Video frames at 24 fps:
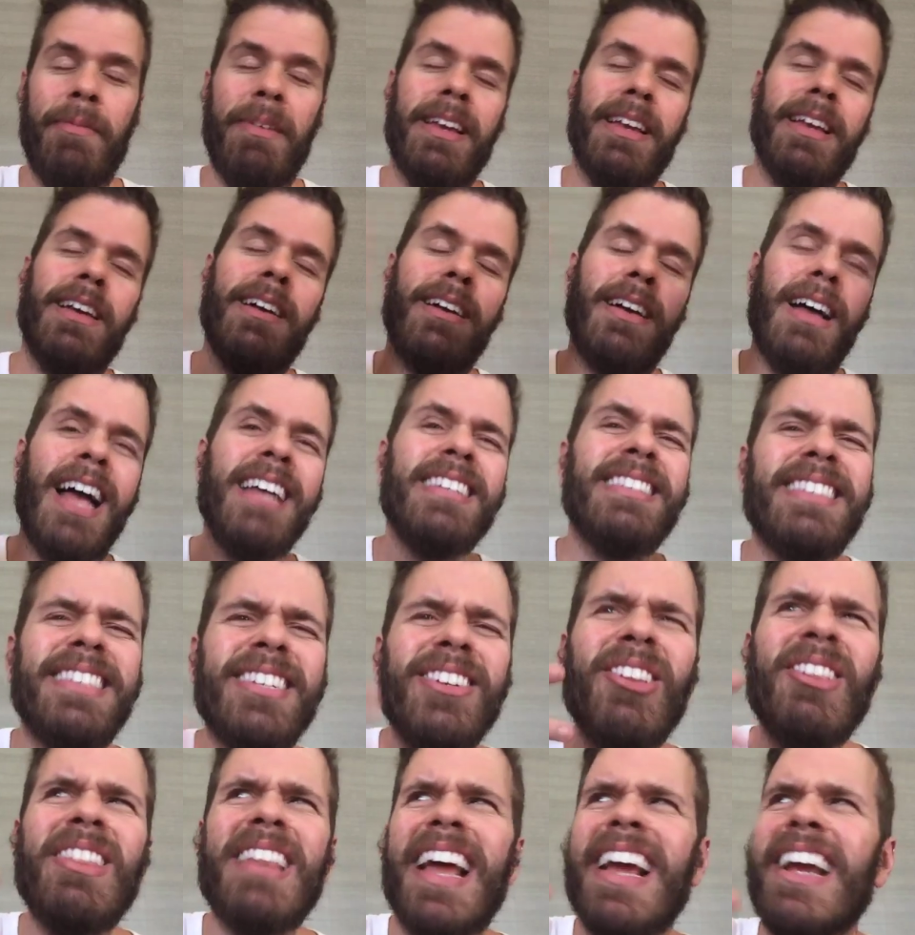I mean, I
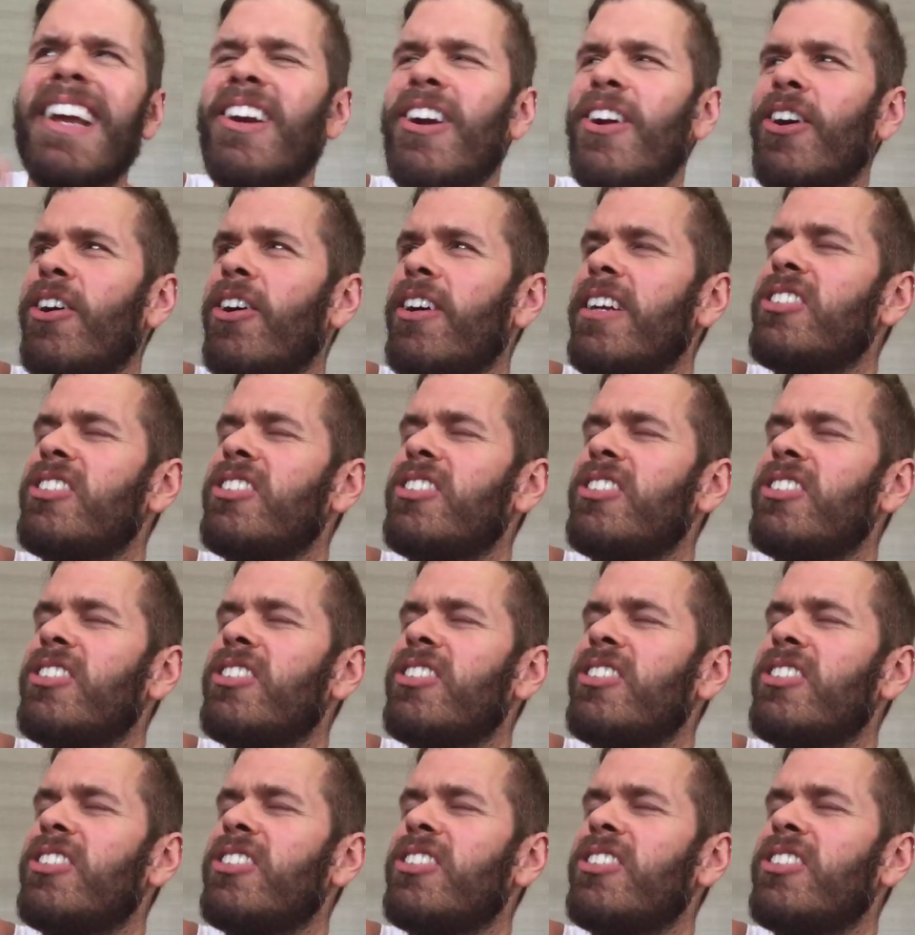still like her.